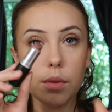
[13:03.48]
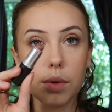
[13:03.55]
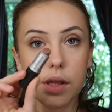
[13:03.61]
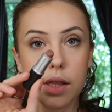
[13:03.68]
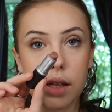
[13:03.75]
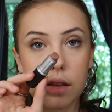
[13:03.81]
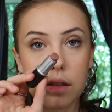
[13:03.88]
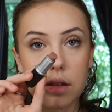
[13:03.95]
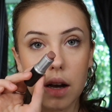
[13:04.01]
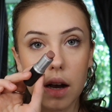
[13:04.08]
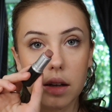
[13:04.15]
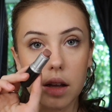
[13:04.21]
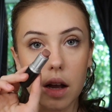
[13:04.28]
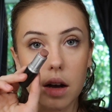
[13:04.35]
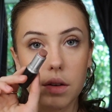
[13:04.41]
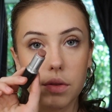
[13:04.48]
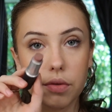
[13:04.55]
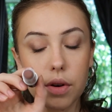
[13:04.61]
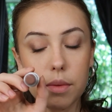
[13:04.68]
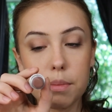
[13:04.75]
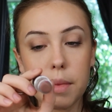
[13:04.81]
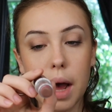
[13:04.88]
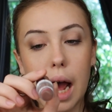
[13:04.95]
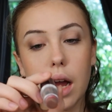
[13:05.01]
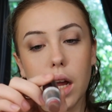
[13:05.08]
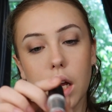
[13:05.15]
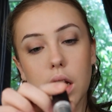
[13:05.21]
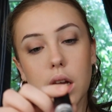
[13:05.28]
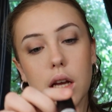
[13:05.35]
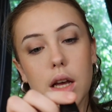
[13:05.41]
with this color from
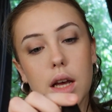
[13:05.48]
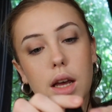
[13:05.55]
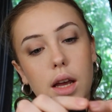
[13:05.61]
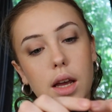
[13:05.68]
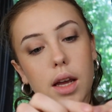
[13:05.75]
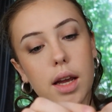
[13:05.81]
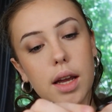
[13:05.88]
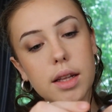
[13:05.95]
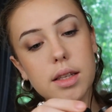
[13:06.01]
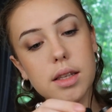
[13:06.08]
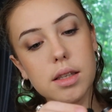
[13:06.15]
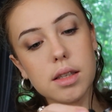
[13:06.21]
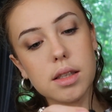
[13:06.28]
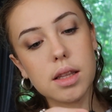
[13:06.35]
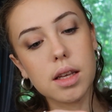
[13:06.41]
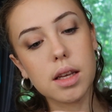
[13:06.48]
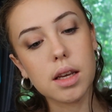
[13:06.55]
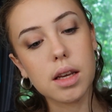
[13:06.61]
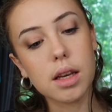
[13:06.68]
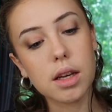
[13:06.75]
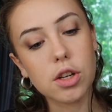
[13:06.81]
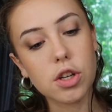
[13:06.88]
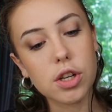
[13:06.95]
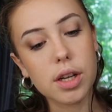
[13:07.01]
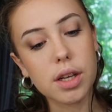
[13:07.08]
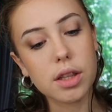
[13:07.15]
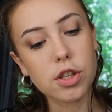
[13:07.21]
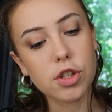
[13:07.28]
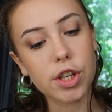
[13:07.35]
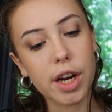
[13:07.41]
MAC. It's
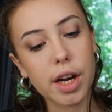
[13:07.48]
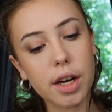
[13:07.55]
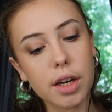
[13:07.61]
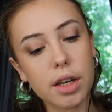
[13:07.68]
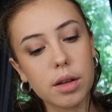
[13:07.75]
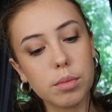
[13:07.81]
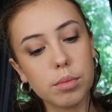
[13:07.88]
in the shade